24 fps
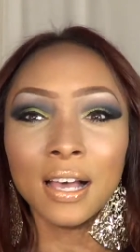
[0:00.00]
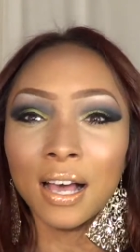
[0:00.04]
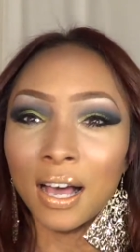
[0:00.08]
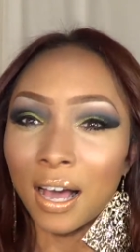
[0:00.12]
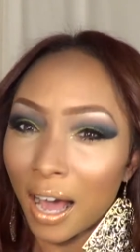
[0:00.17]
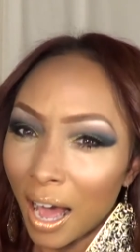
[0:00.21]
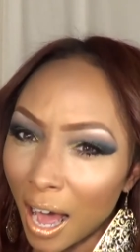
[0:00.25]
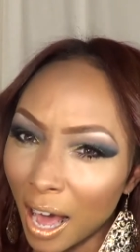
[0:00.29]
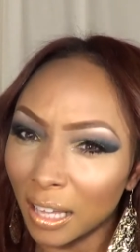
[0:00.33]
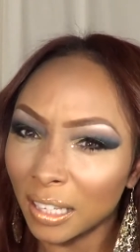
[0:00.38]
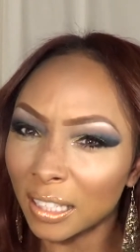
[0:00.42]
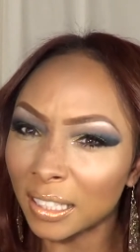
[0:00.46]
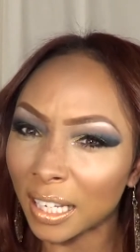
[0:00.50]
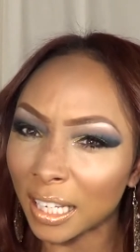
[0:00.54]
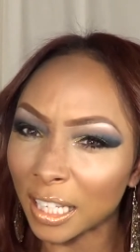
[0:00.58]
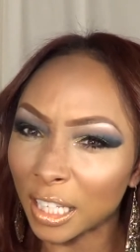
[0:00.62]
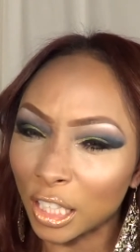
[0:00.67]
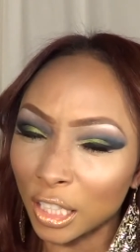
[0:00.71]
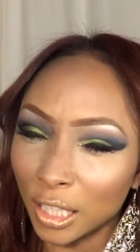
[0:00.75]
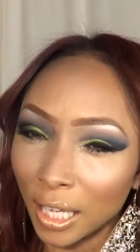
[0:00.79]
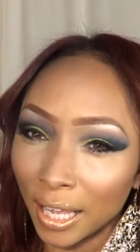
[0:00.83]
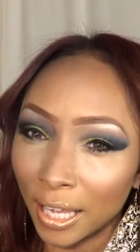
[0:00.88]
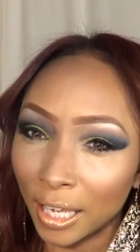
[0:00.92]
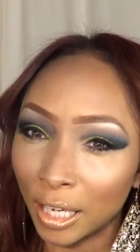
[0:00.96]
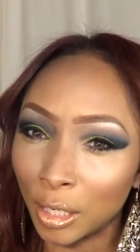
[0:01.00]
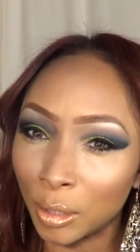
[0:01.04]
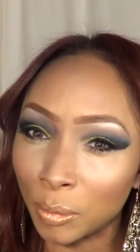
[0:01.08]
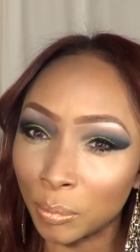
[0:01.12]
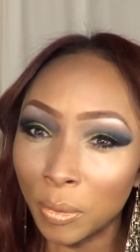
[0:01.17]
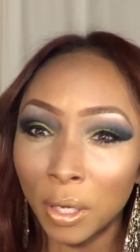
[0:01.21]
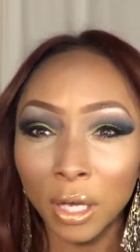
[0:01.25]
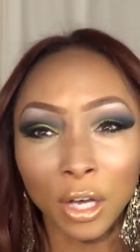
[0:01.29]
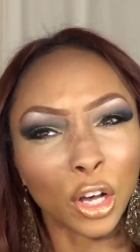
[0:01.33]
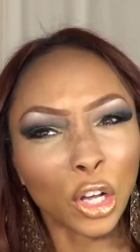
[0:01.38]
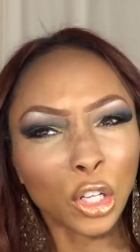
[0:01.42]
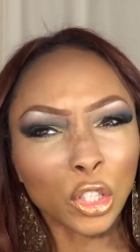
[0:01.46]
holiday glam,
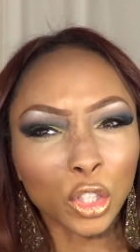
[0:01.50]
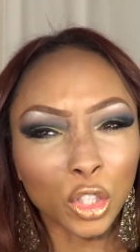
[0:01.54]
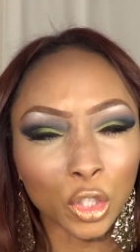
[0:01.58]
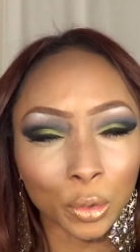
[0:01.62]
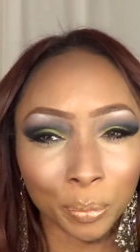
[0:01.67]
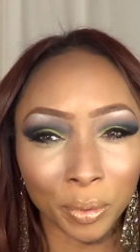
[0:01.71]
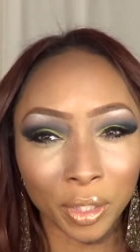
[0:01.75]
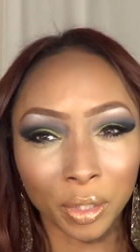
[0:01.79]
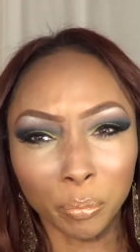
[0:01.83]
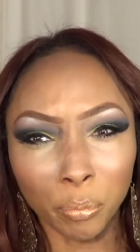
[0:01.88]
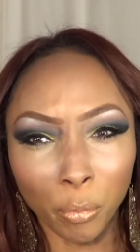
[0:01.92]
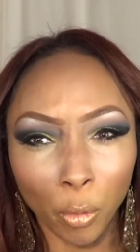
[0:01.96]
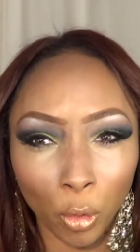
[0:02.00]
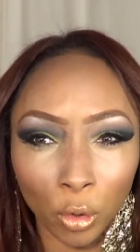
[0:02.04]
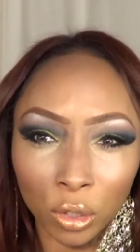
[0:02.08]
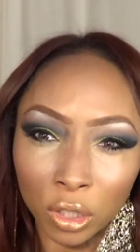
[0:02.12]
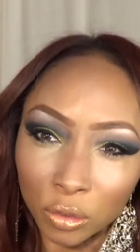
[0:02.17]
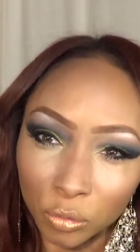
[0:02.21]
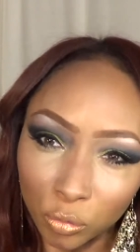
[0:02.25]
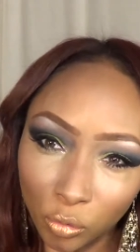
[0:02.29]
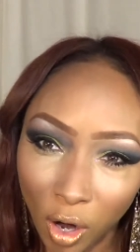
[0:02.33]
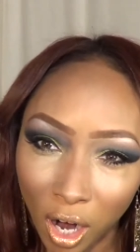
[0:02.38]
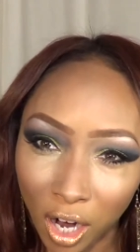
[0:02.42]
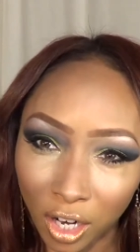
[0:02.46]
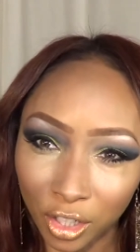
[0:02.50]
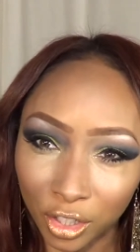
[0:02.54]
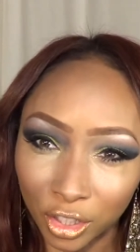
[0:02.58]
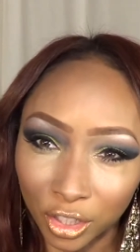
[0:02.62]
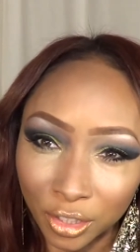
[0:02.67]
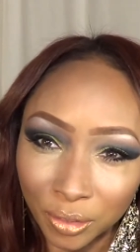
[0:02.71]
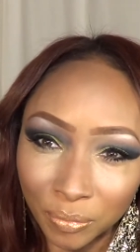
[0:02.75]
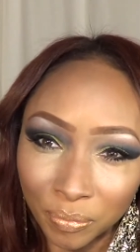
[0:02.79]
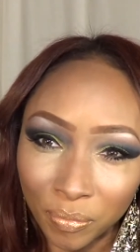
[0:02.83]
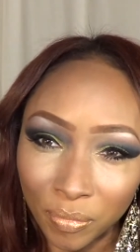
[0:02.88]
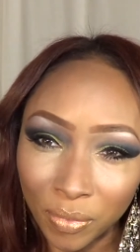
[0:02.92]
a little bit more rocker.